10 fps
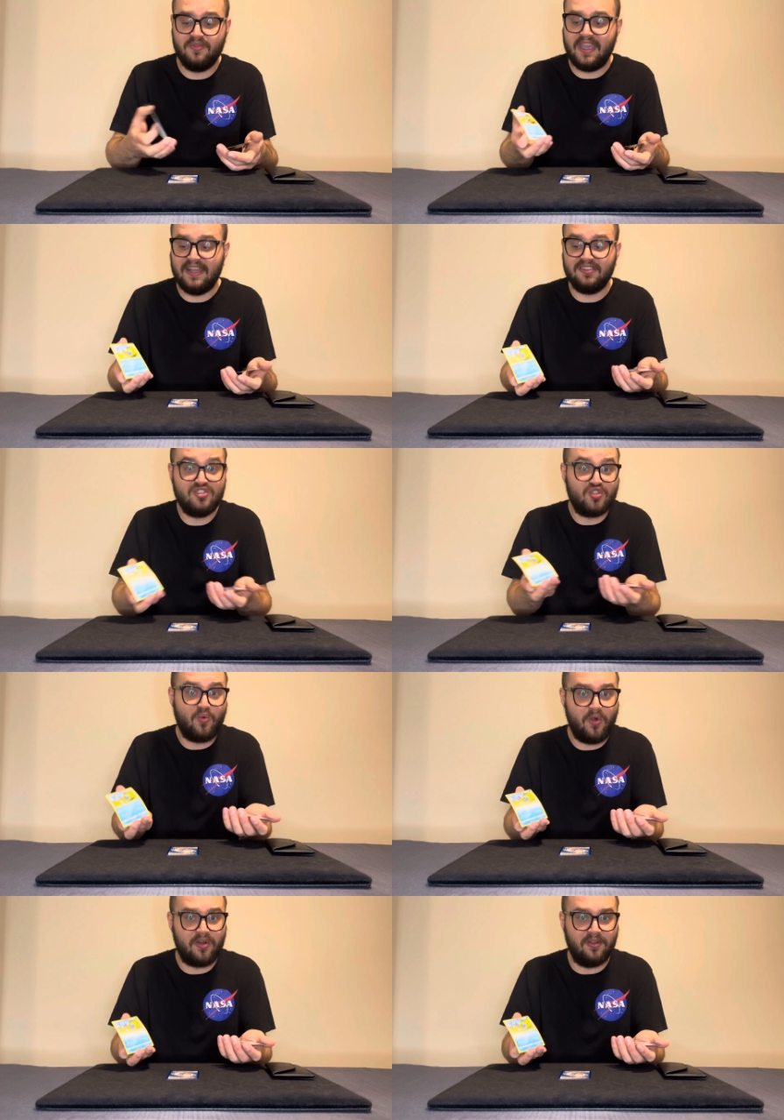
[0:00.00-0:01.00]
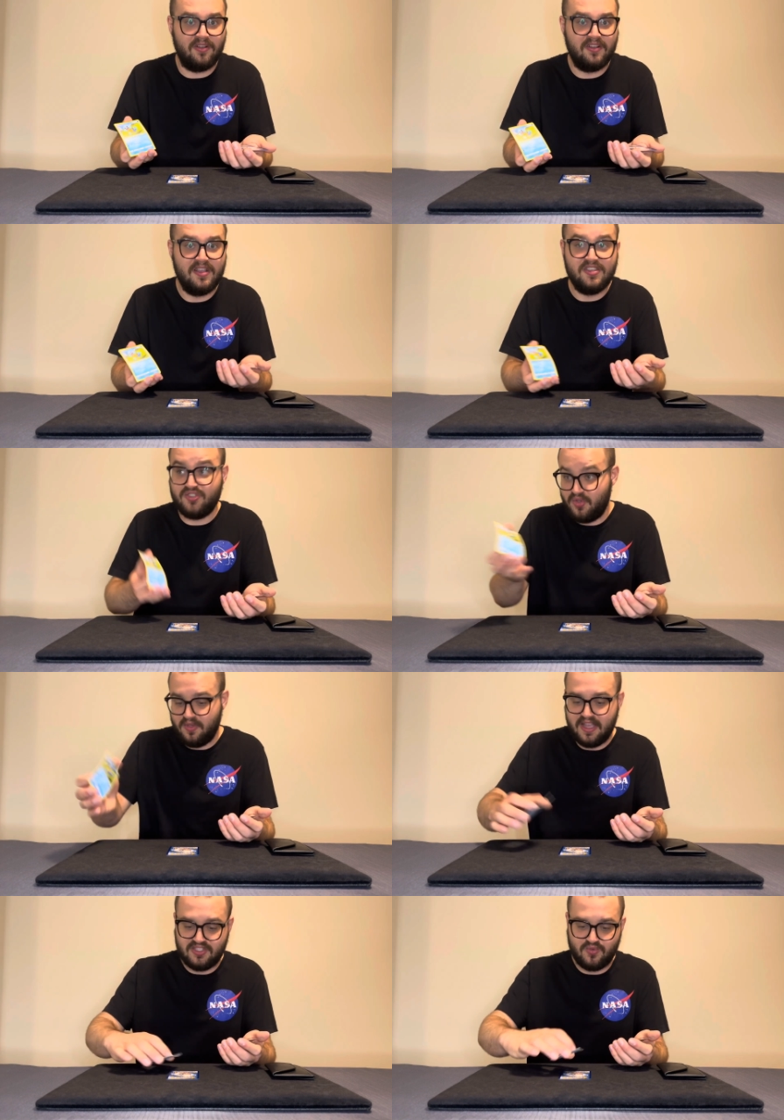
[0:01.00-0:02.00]
get Squirtle. So you
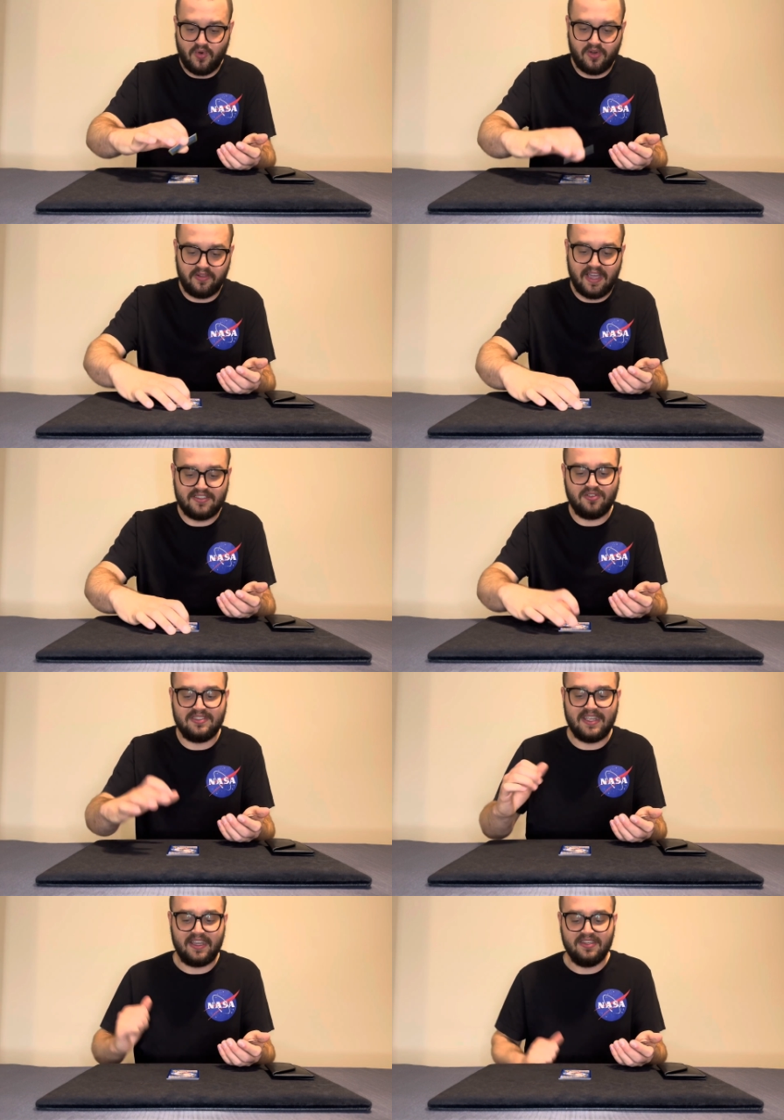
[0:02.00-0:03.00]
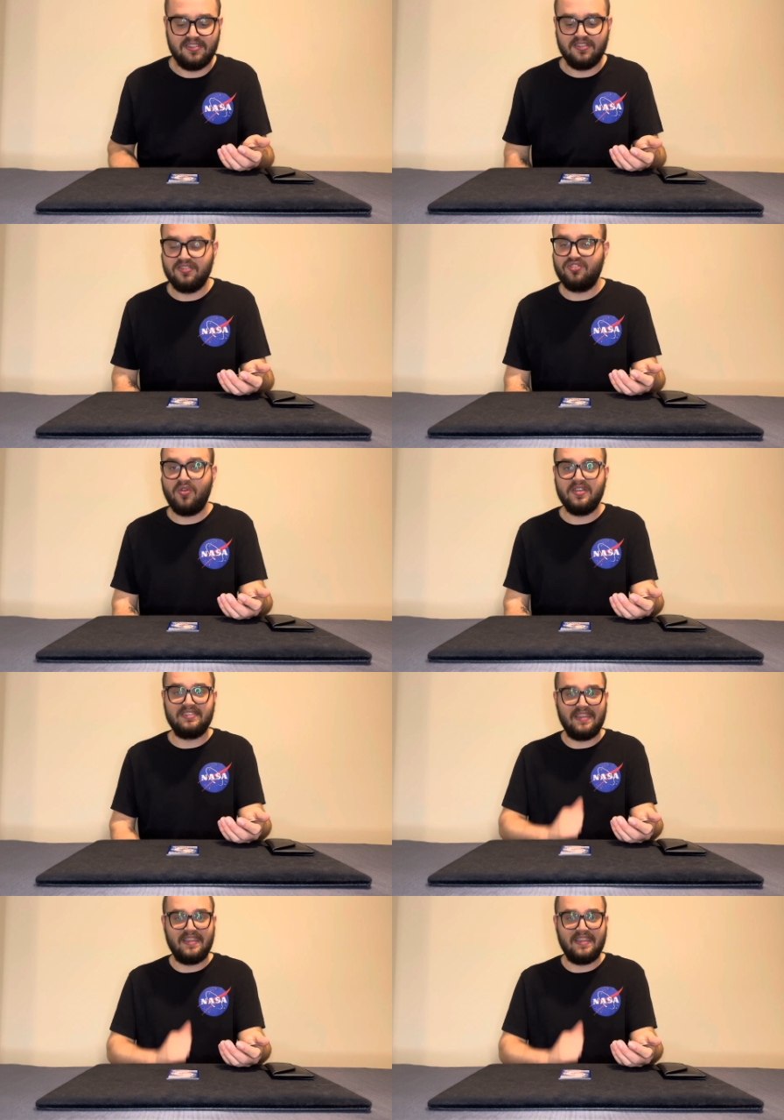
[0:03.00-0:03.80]
get Squirtle, that's your second choice.